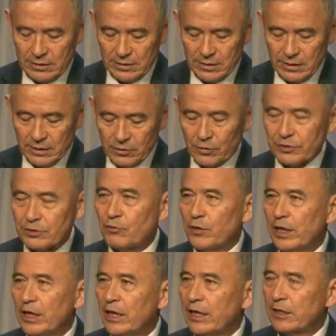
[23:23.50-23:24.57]
North
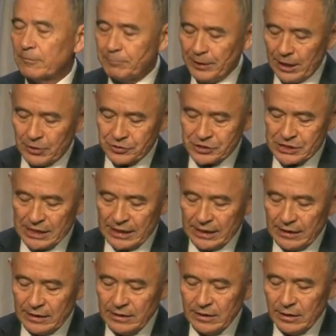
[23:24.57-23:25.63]
Korea and the PRC
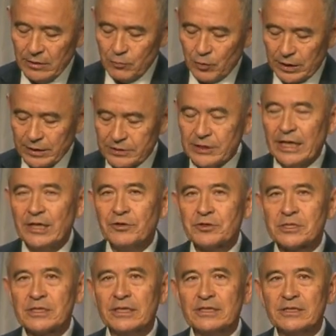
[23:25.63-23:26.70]
will
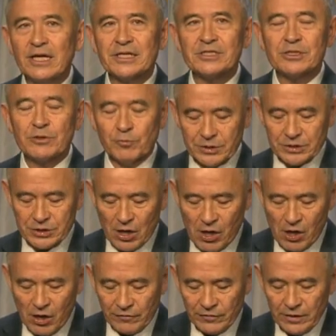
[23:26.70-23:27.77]
continuously test the
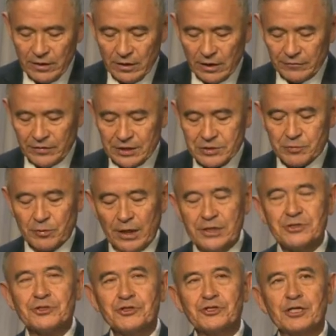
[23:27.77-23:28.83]
resolve of this
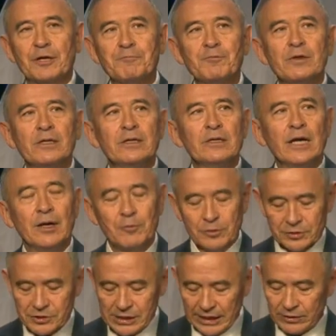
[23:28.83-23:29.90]
relationship and will
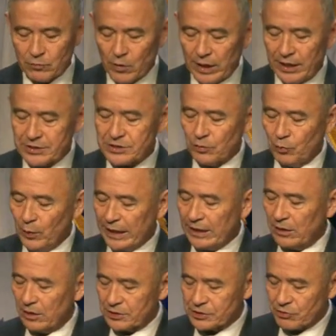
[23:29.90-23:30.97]
seek ways to weaken
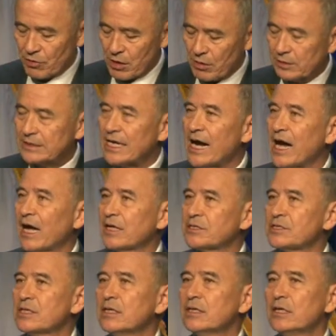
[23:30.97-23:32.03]
our strong ties
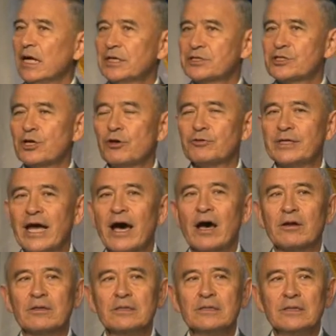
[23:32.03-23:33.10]
and sow doubt
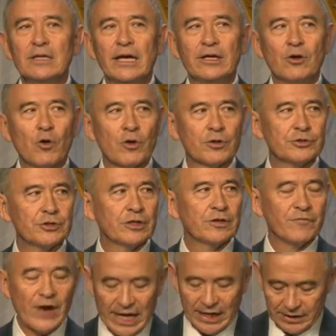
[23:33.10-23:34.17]
in order to
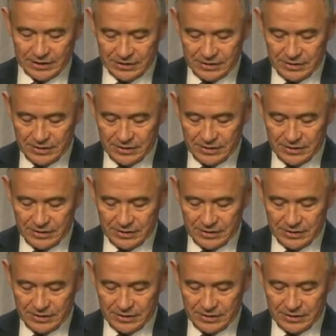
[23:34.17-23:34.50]
divide us.